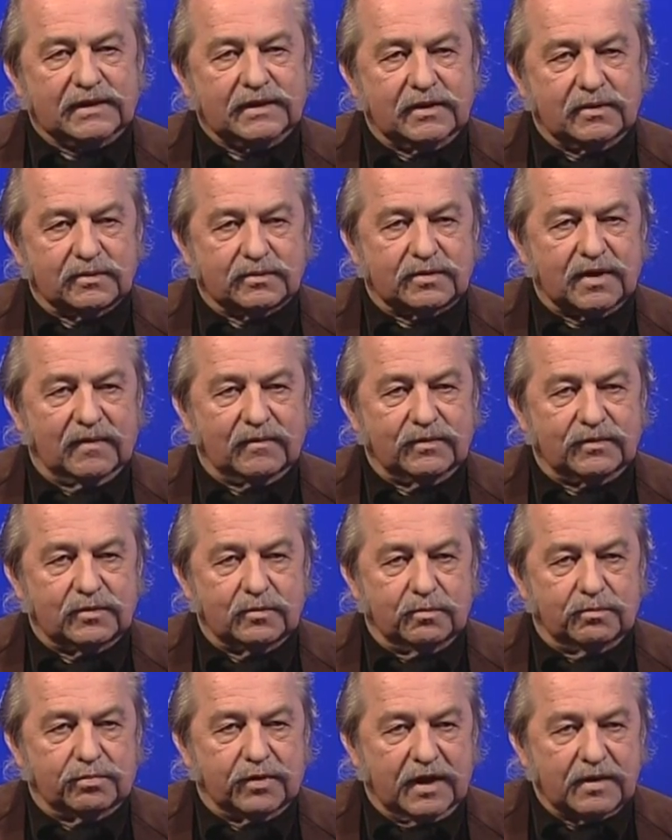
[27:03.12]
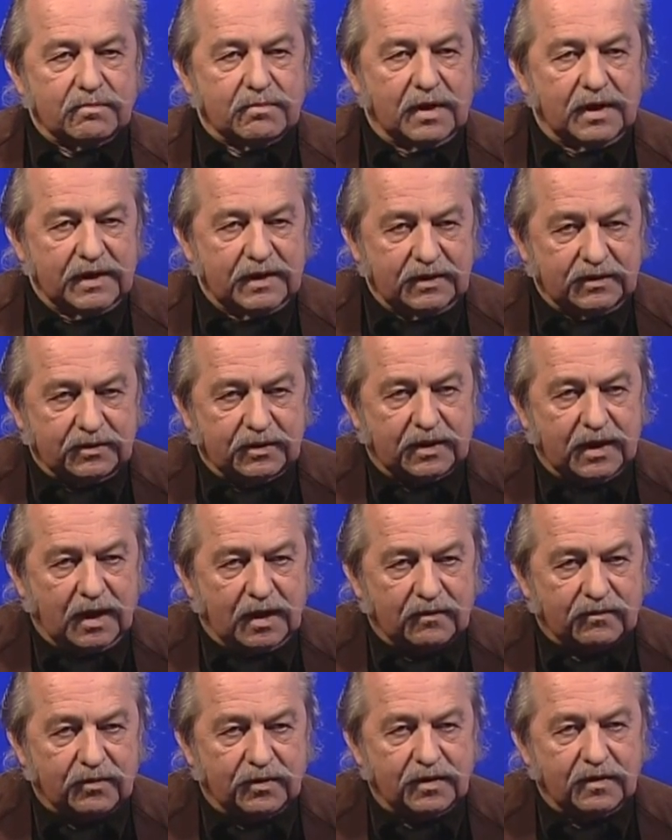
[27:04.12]
in nineteen oh seven to bring money into
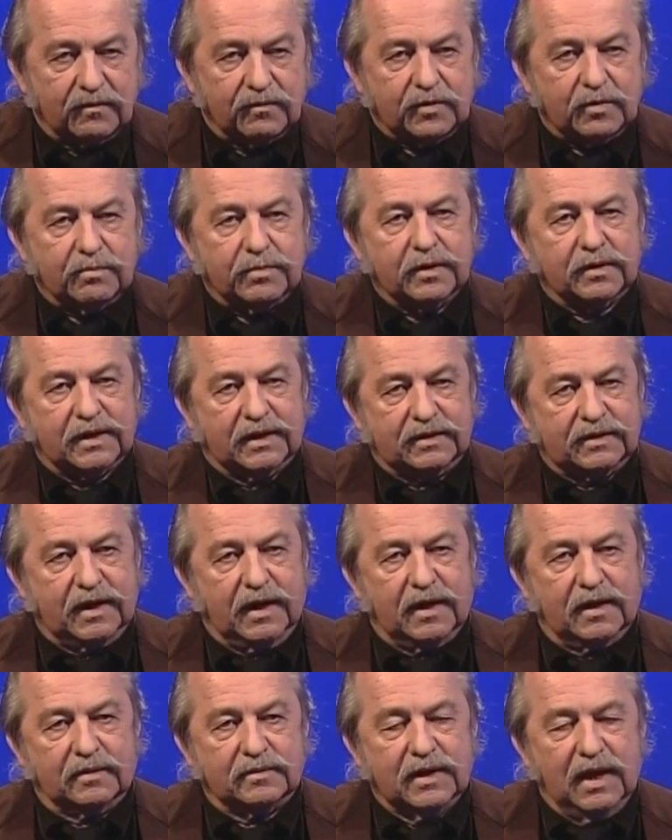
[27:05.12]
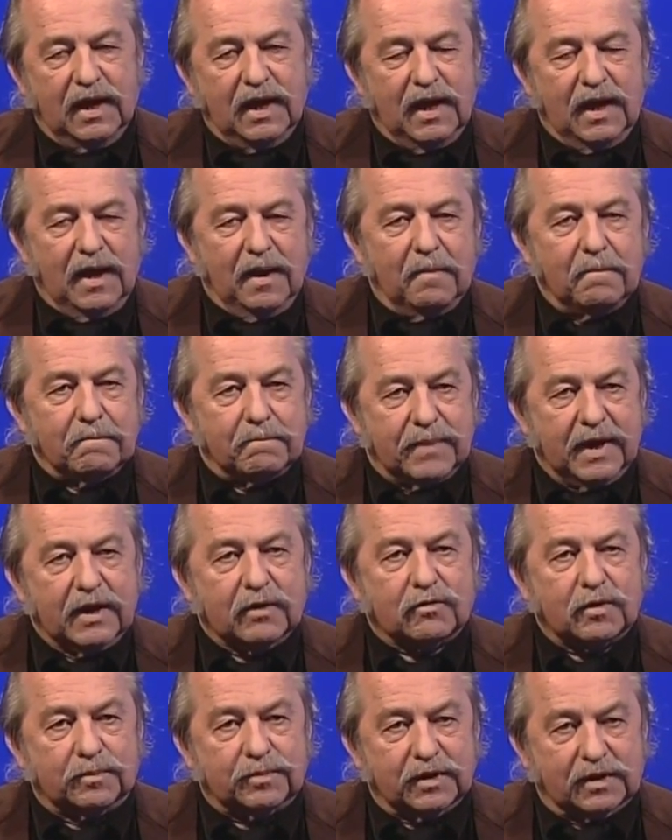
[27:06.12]
California to build that town
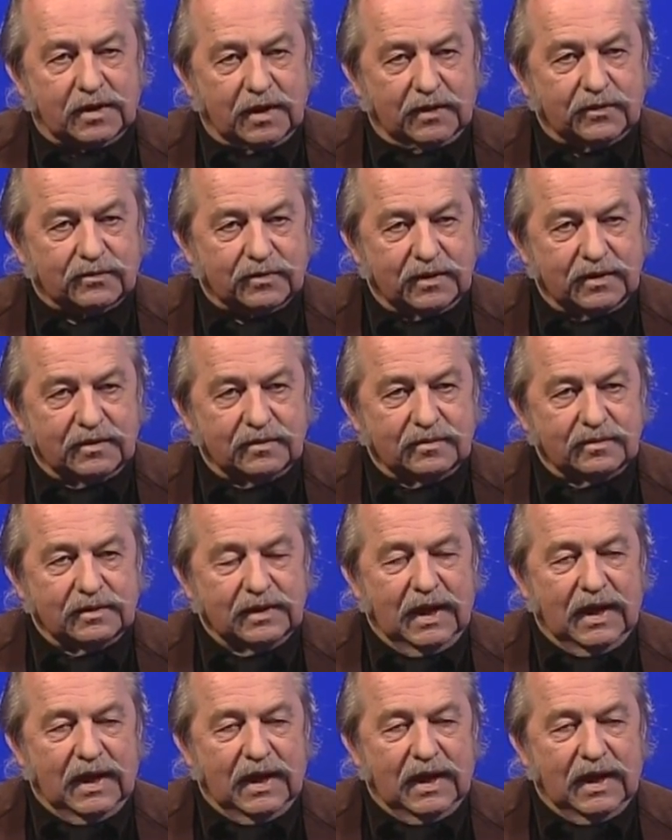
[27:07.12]
bankrupt the country.